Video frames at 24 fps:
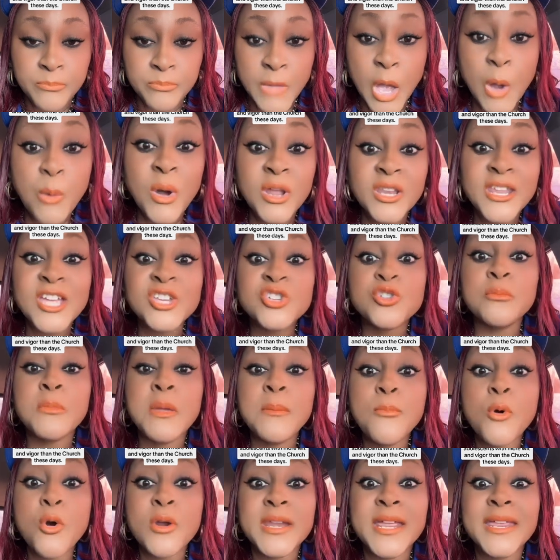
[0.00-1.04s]
Or what they should be
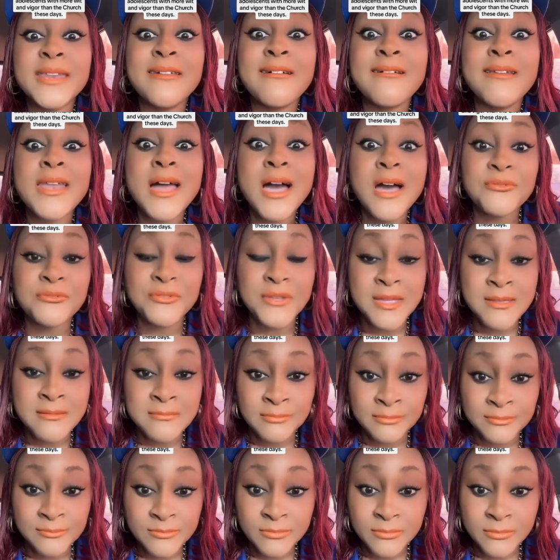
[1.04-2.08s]
mourning, they're
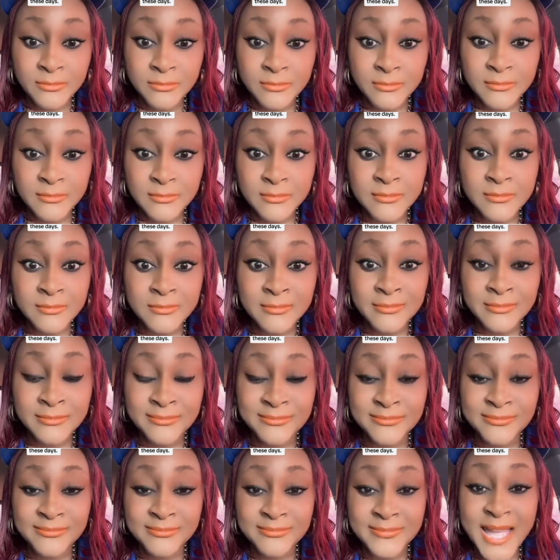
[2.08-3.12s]
laughing
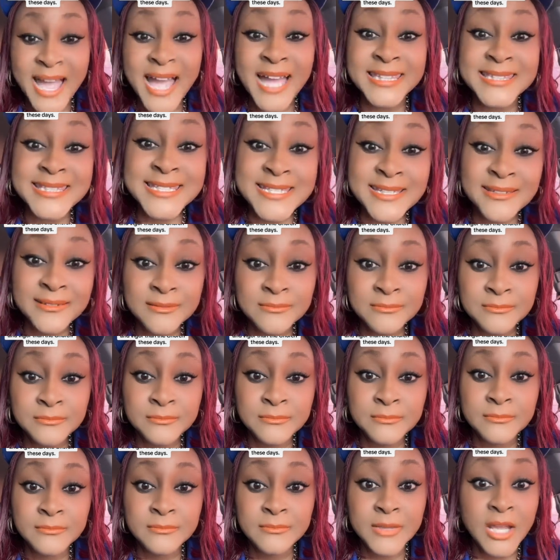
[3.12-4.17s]
at,
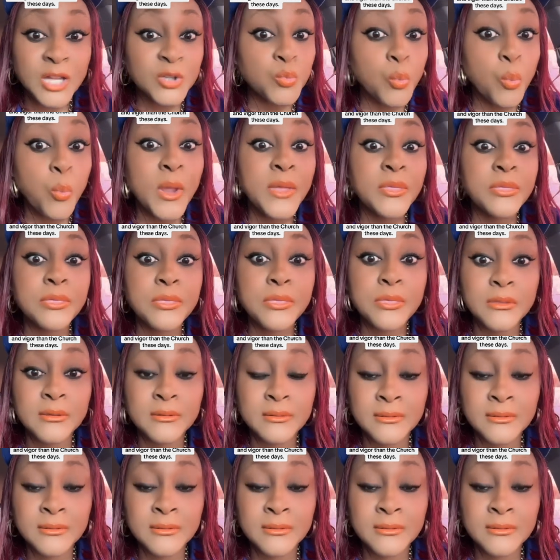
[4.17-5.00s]
not with.